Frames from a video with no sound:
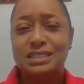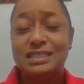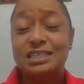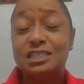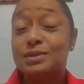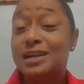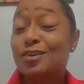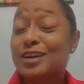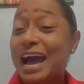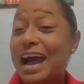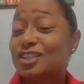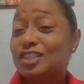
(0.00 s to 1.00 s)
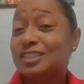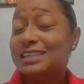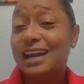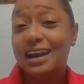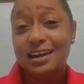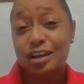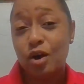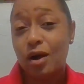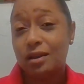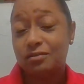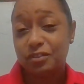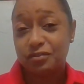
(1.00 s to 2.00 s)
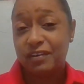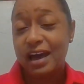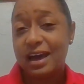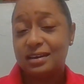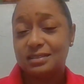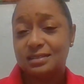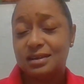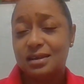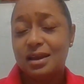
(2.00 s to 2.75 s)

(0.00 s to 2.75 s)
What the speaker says: is without actually getting all of the facts.